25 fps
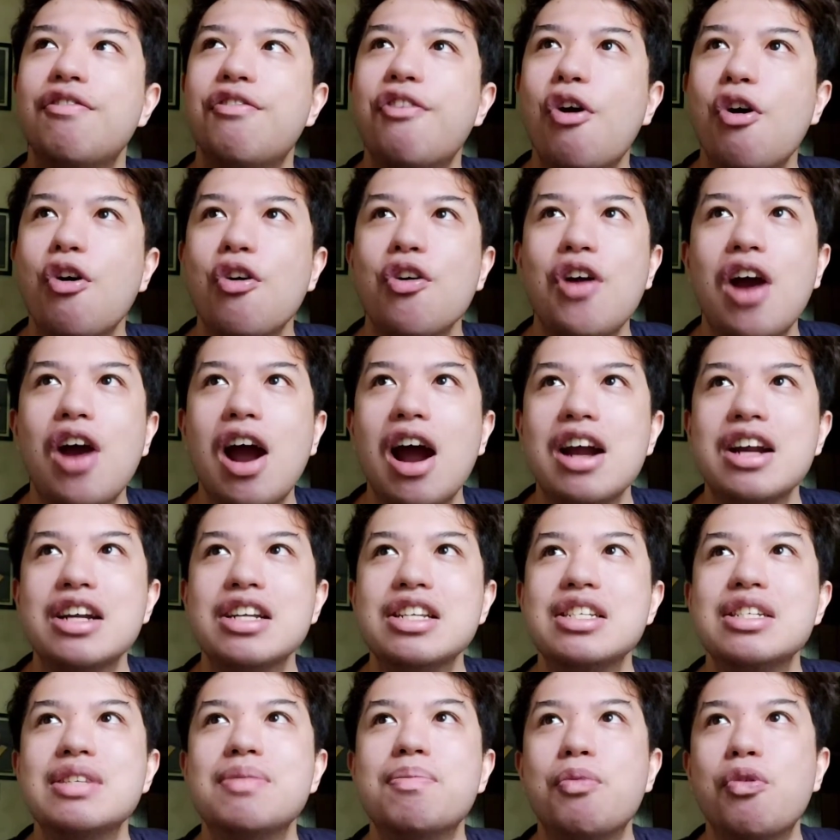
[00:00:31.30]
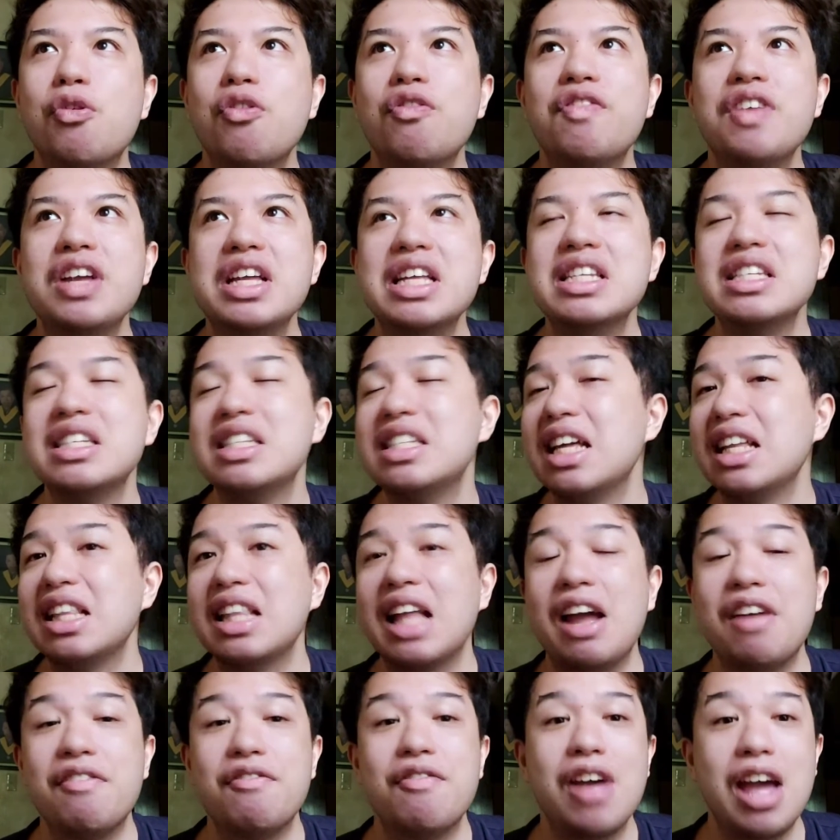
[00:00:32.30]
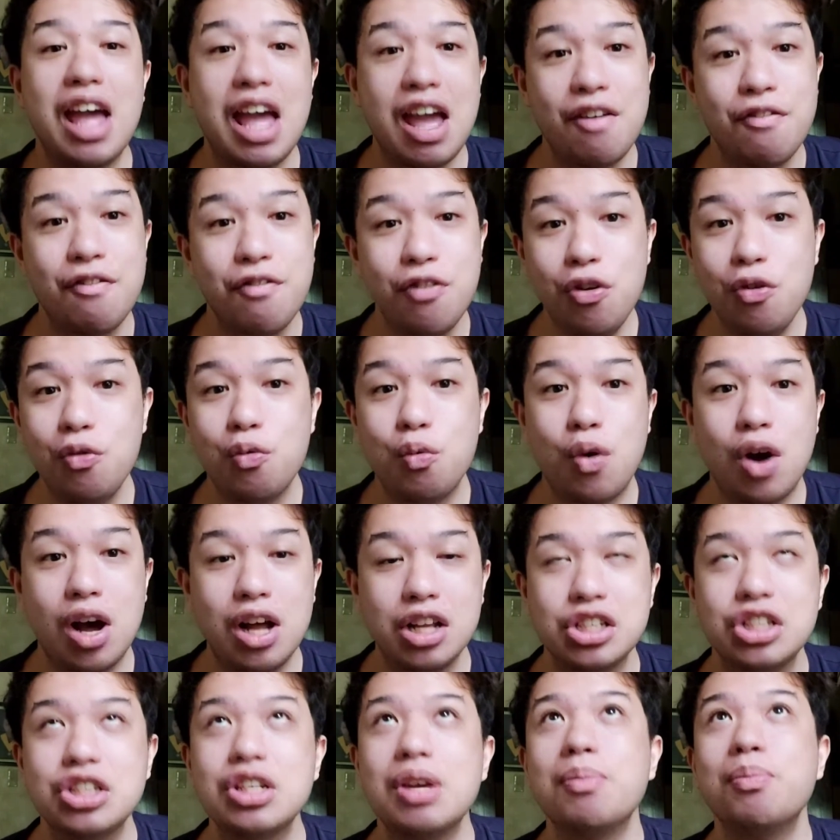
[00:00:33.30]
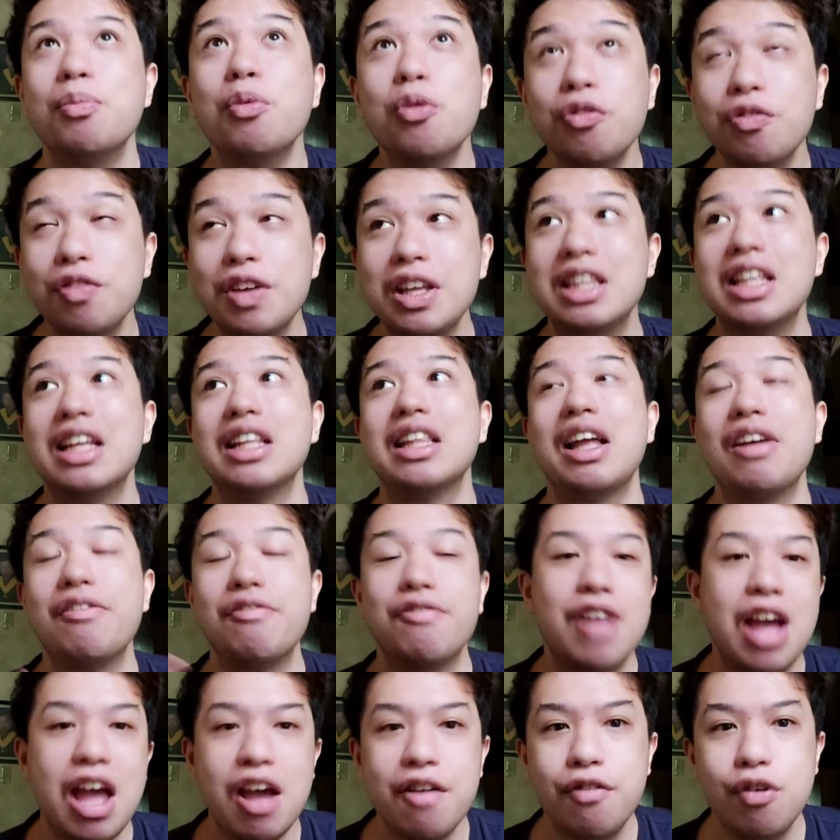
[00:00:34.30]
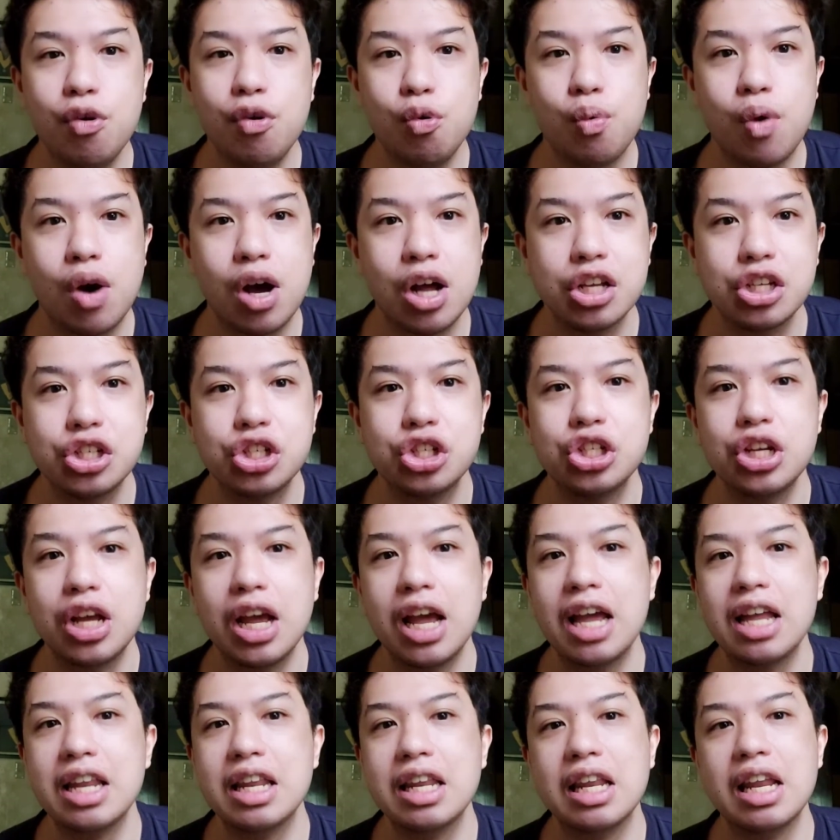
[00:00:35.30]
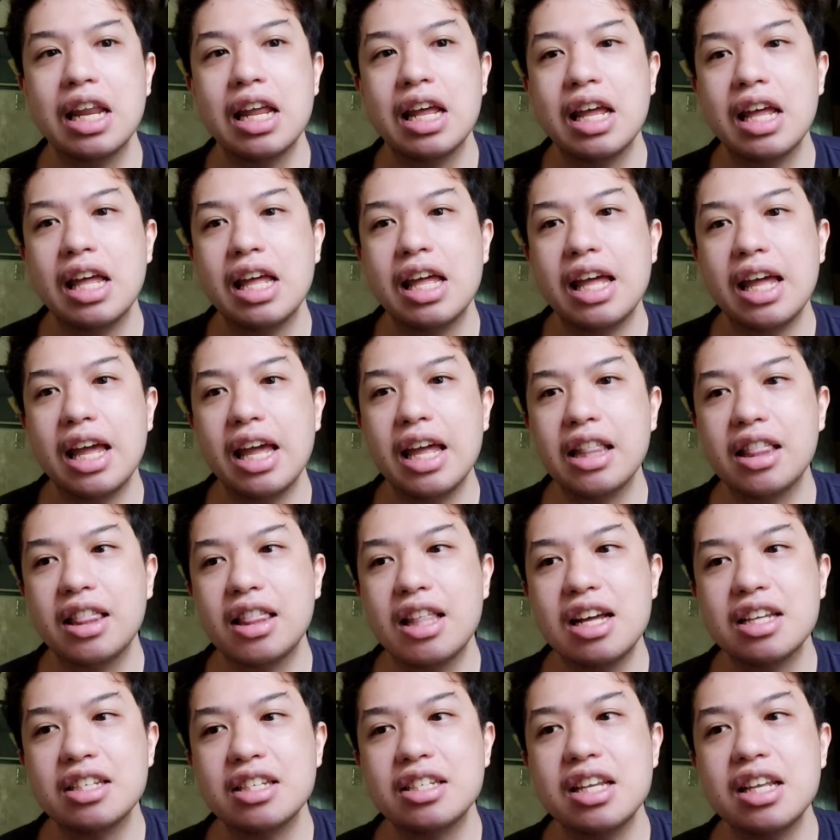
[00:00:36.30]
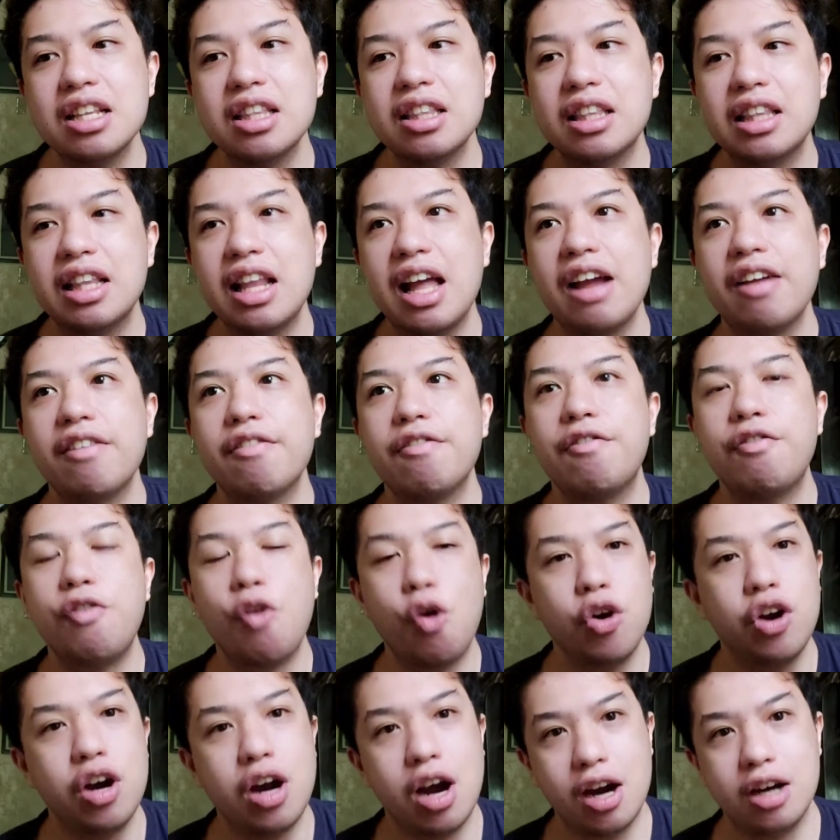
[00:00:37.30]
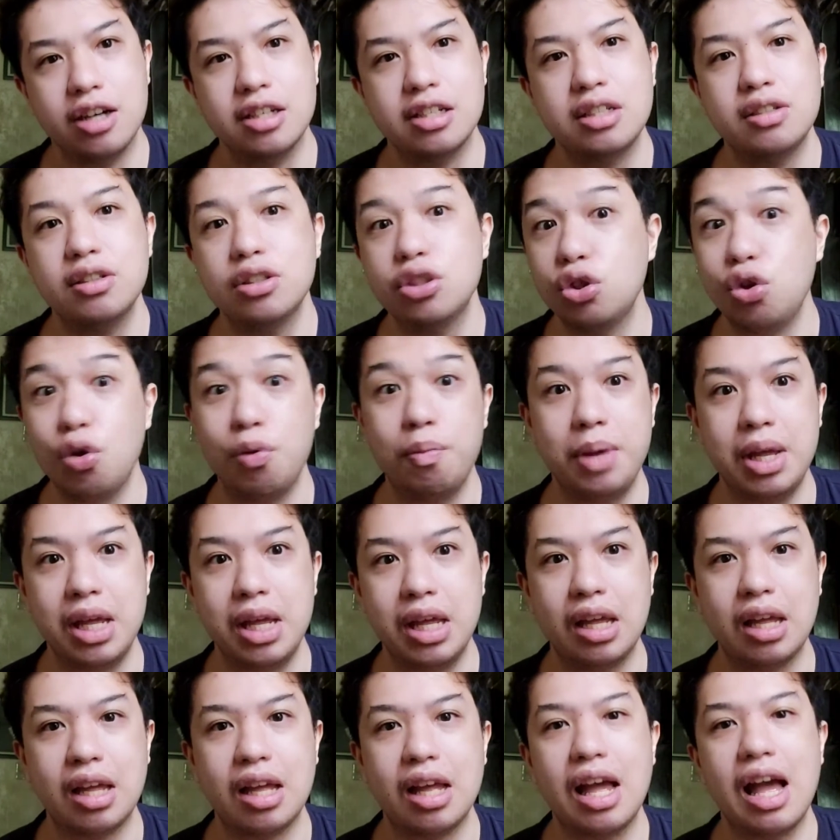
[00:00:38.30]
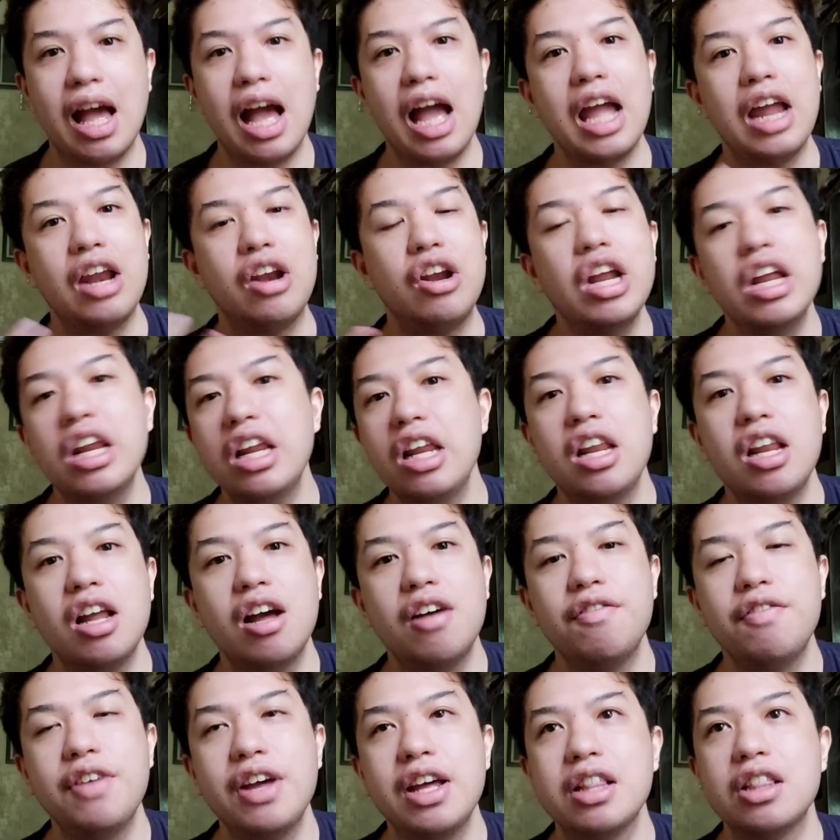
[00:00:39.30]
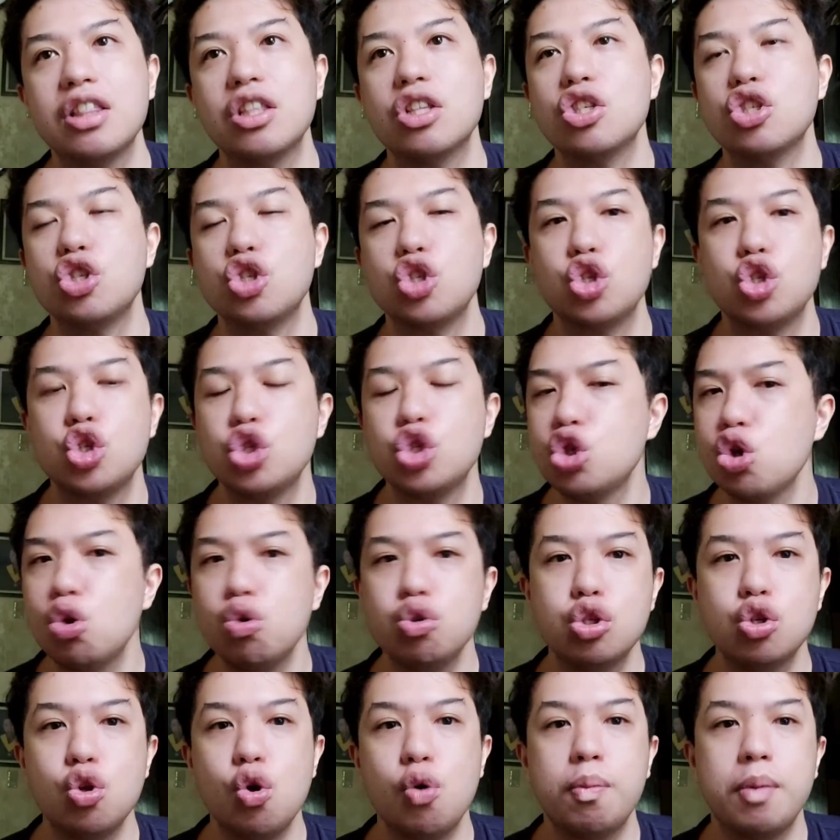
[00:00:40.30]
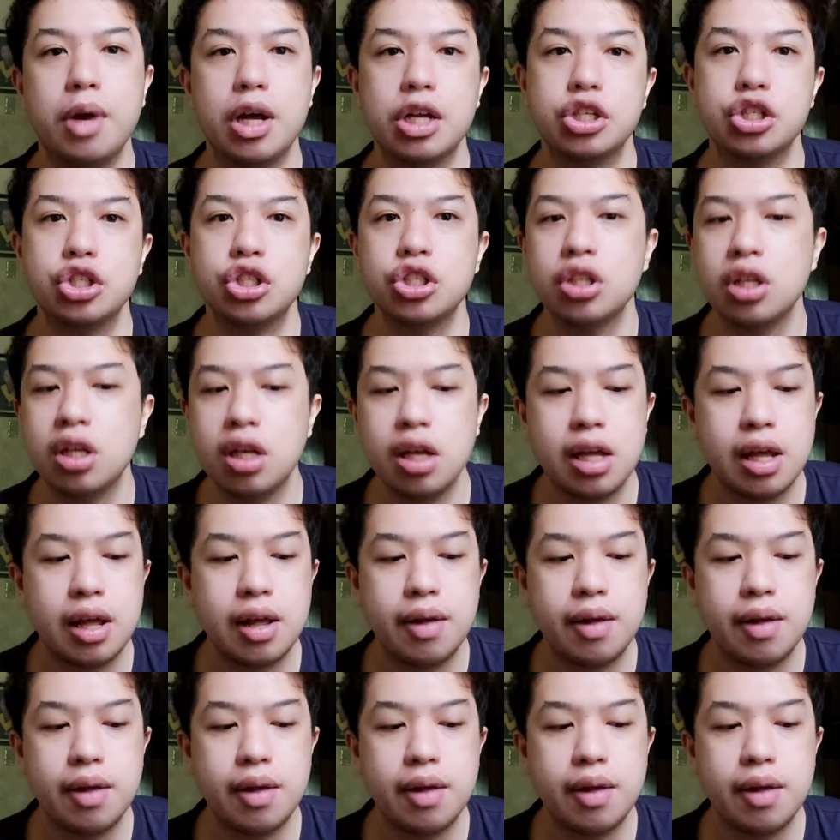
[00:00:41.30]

four hours movies that I've ever watched, a movie that I've ever watched, and it doesn't like four hours to me. I really love it so so much.